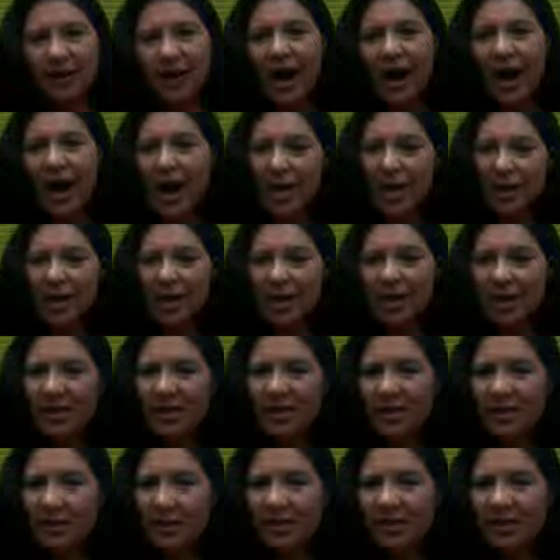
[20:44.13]
I'm in
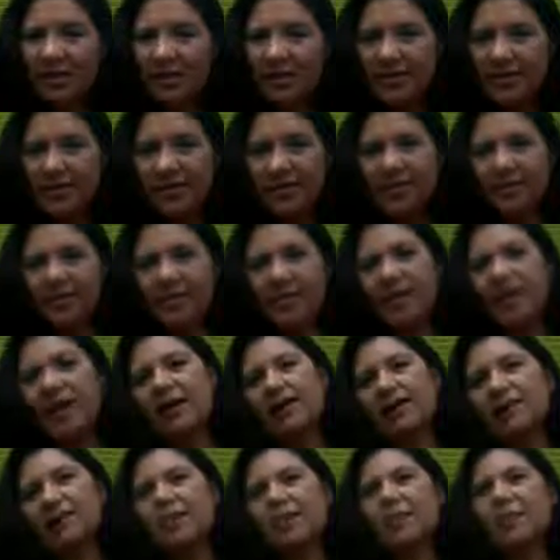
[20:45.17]
this business since
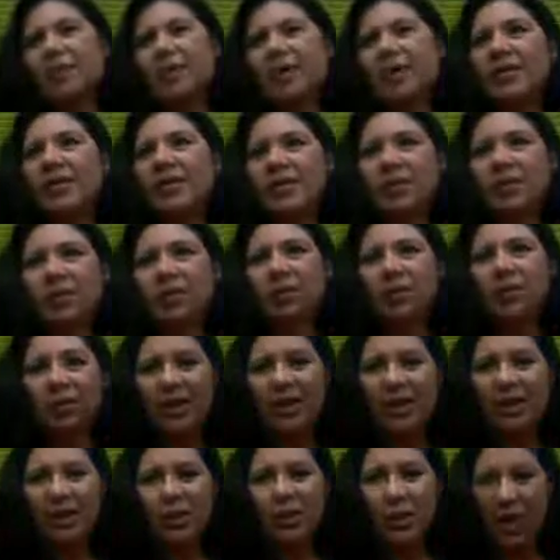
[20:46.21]
last, you can say, more
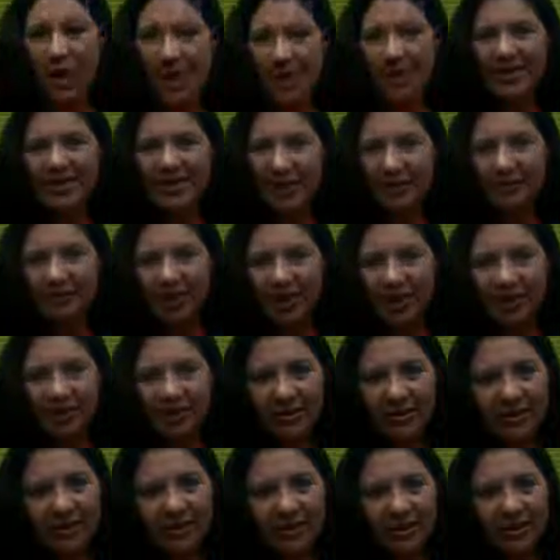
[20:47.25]
than 27
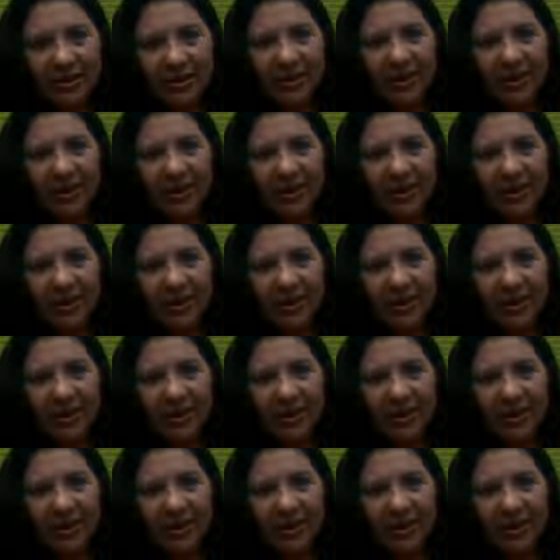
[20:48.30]
years,